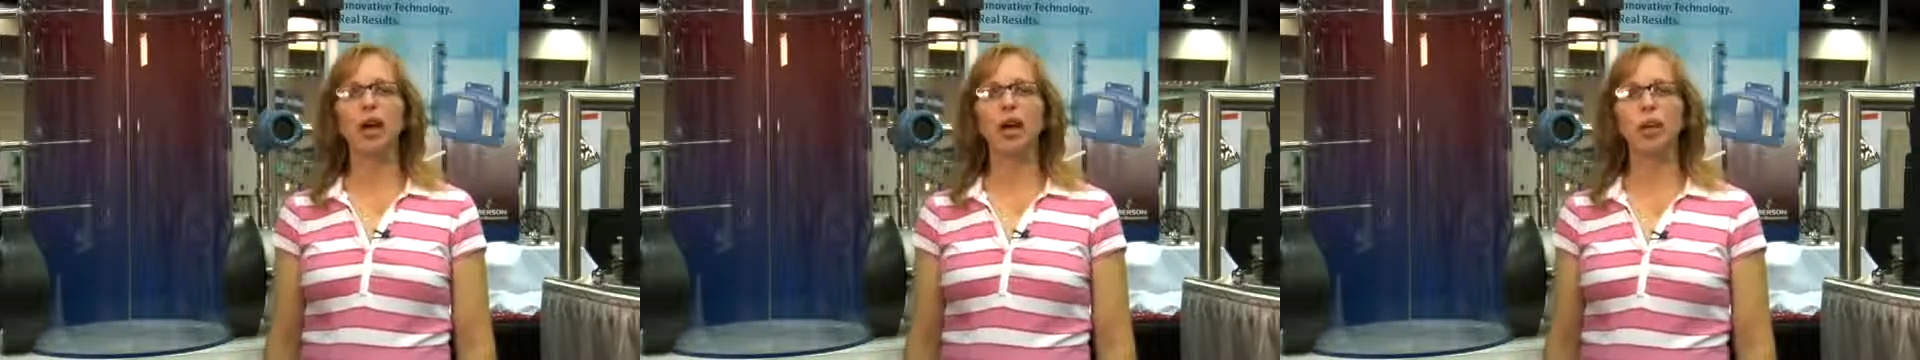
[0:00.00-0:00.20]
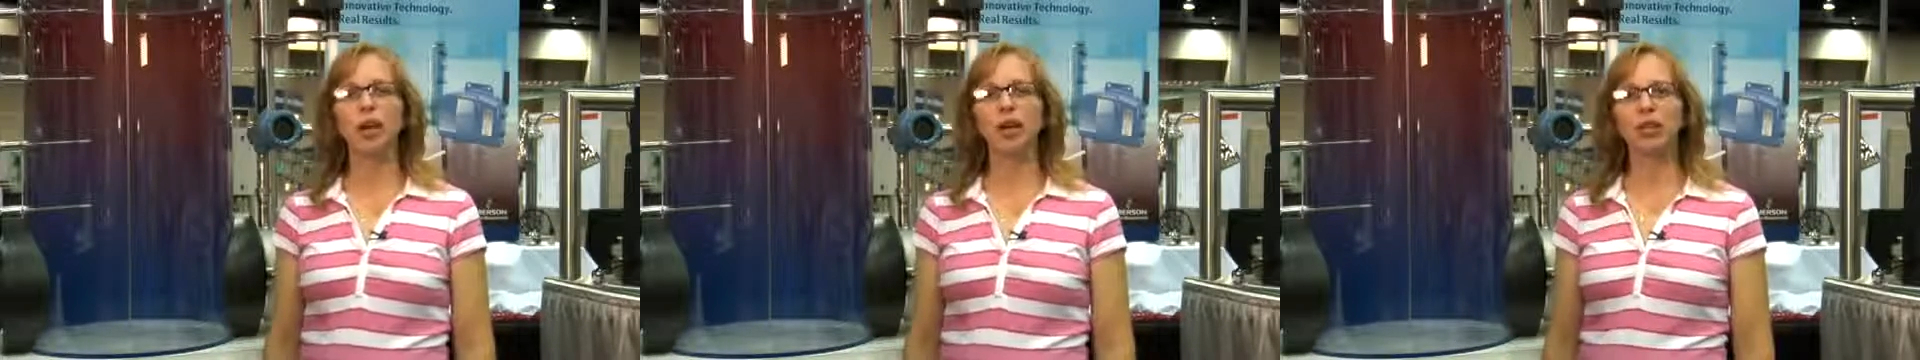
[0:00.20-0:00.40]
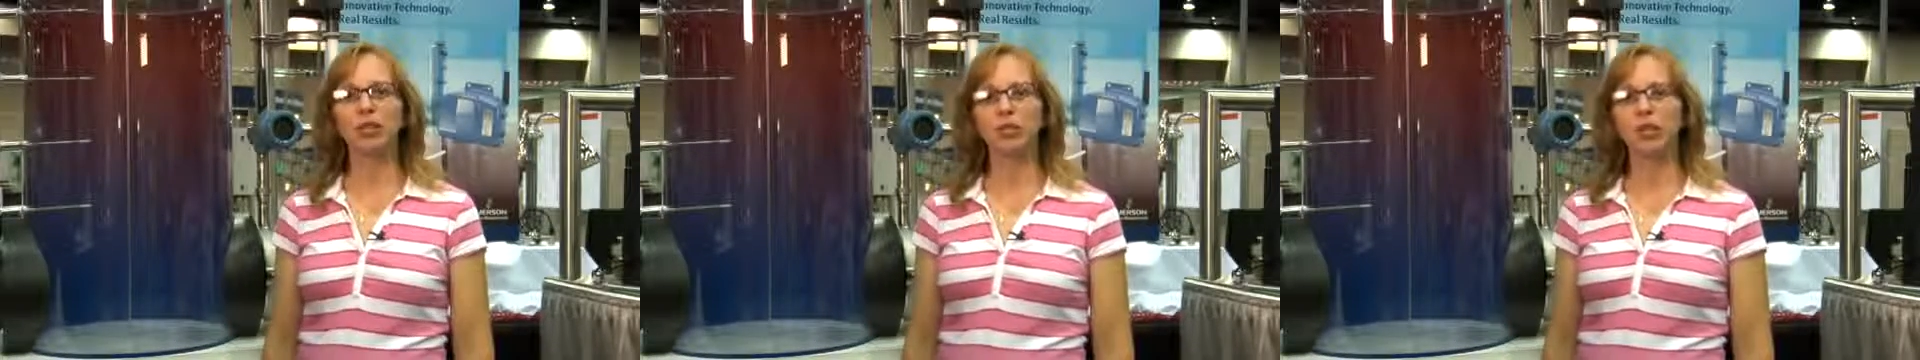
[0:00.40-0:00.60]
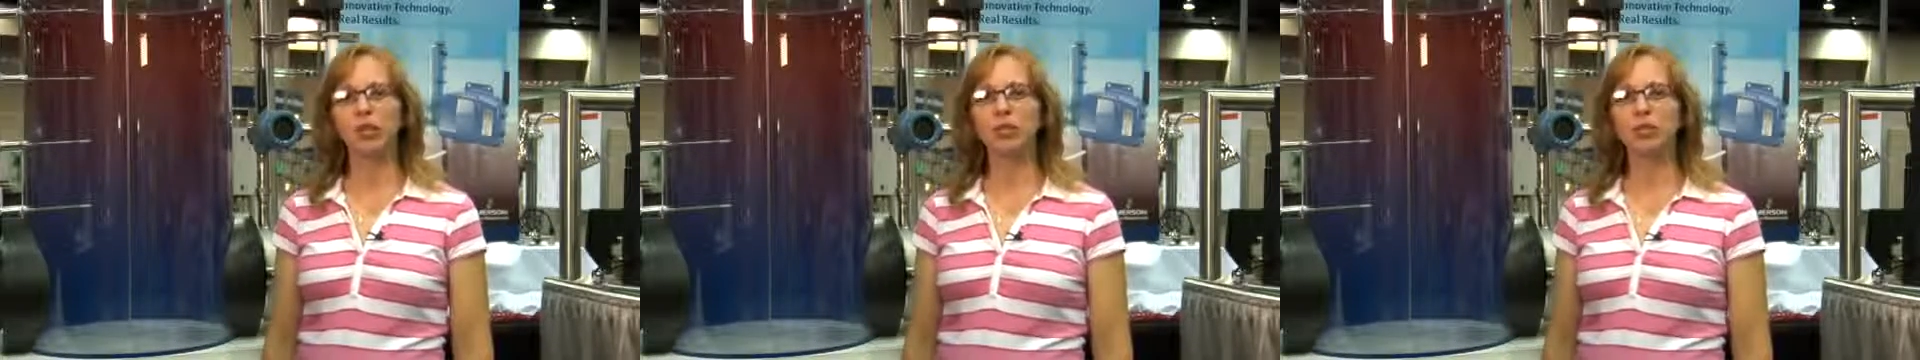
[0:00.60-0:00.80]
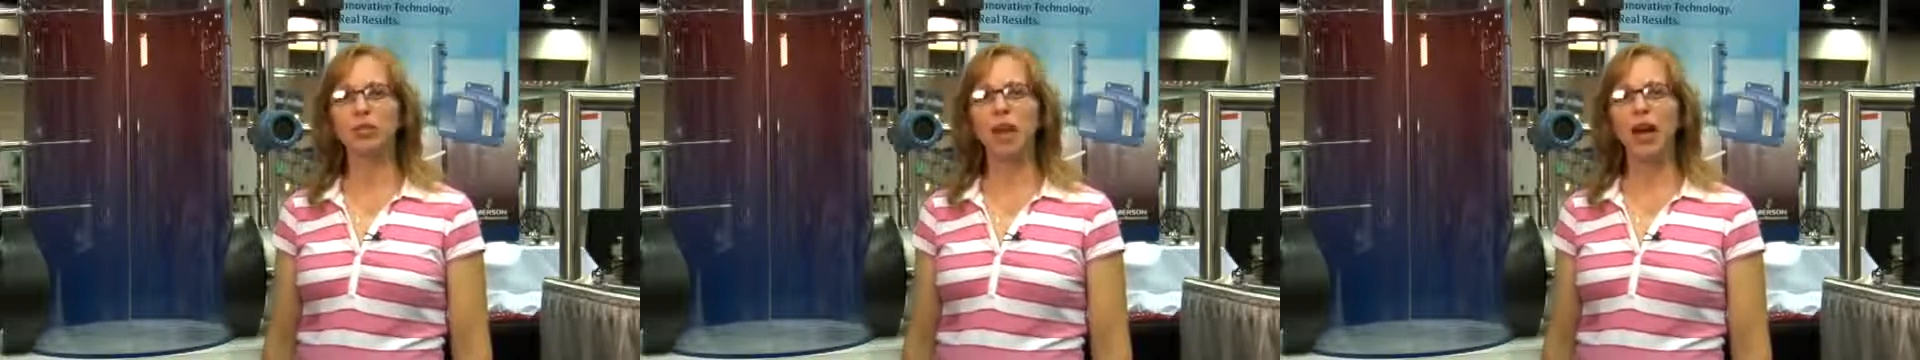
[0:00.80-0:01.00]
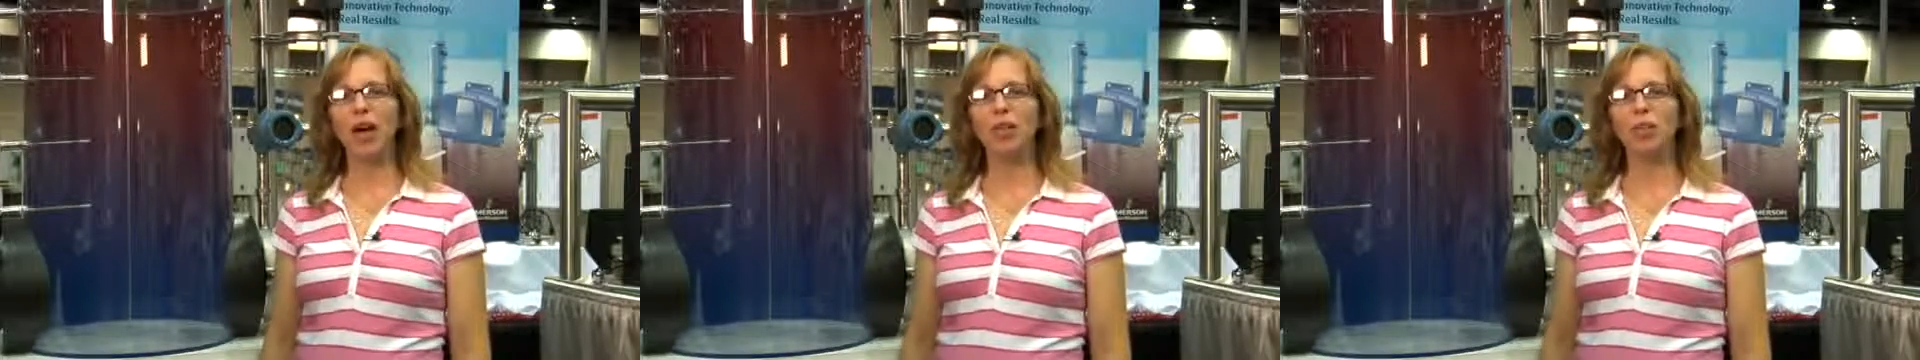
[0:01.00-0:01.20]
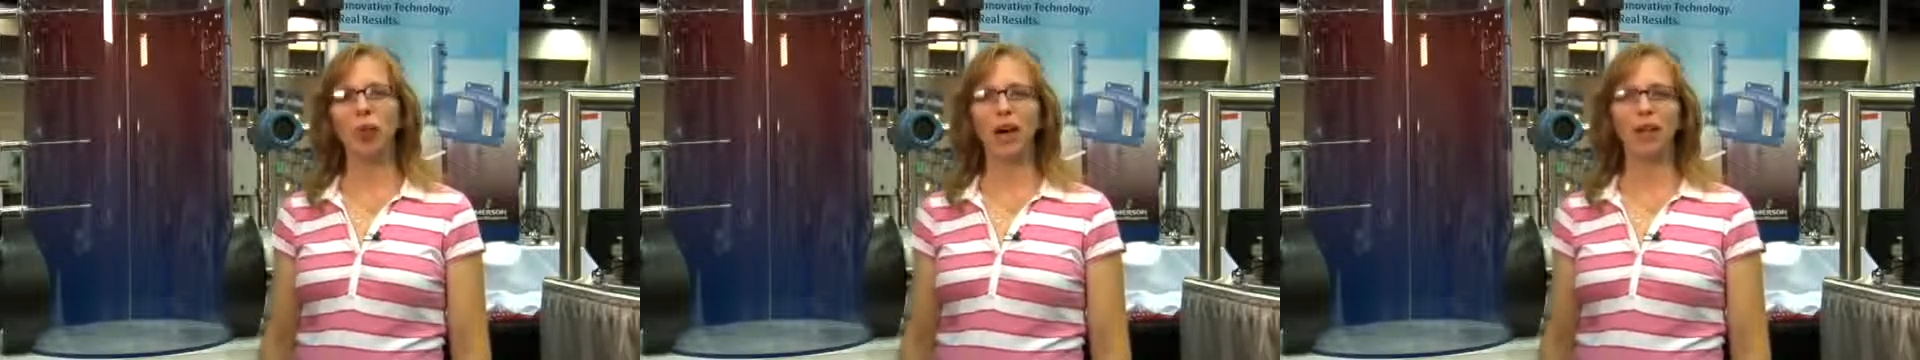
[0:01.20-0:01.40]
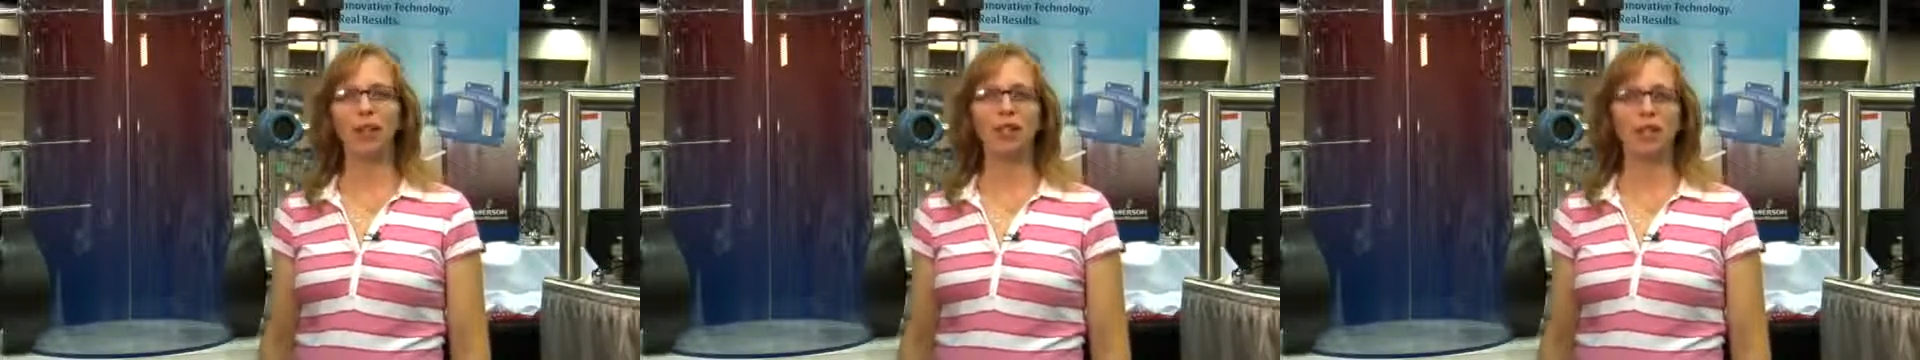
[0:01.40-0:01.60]
about the Rosemount
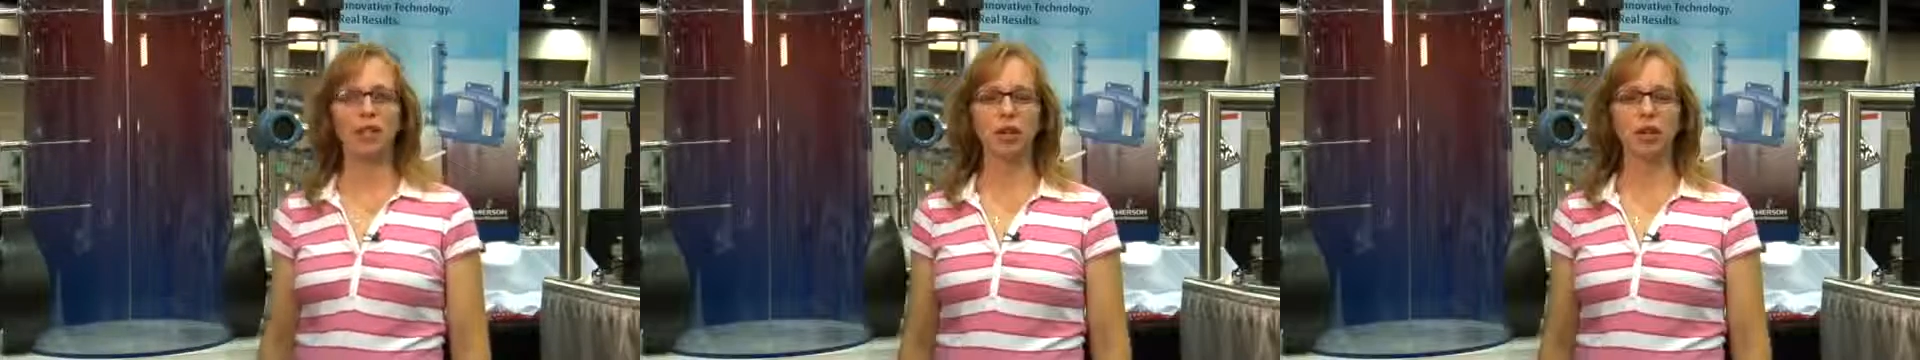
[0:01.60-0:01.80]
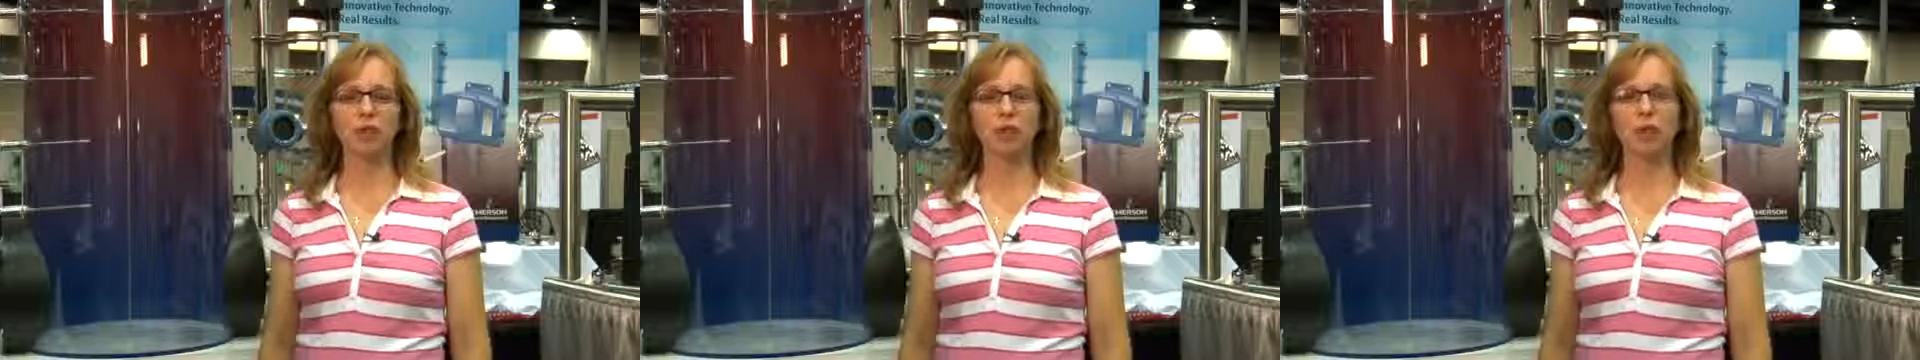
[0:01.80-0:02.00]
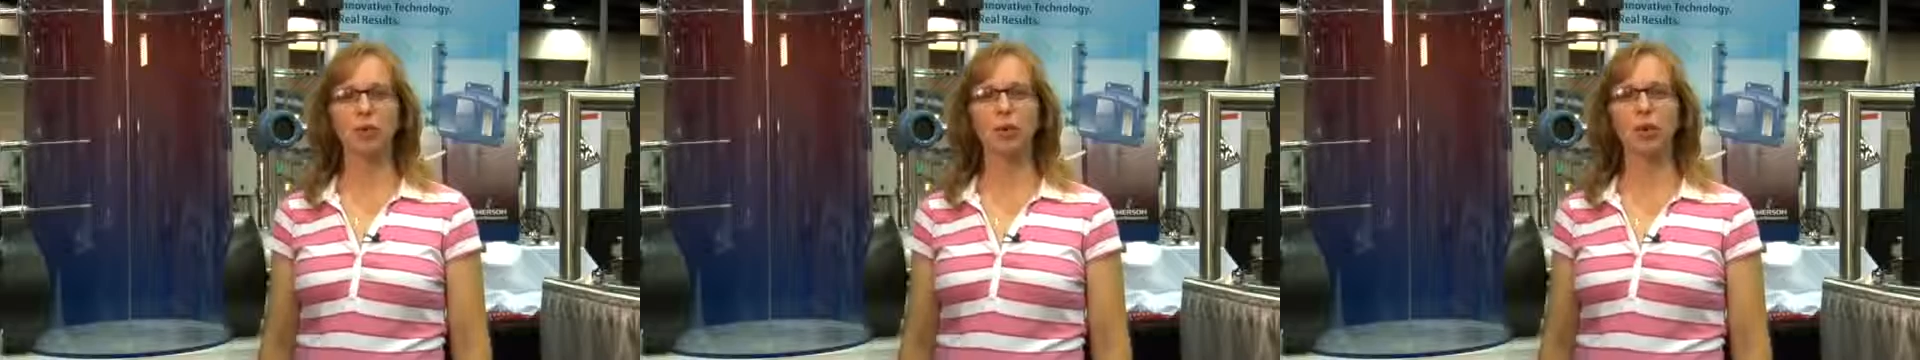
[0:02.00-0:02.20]
wireless temperature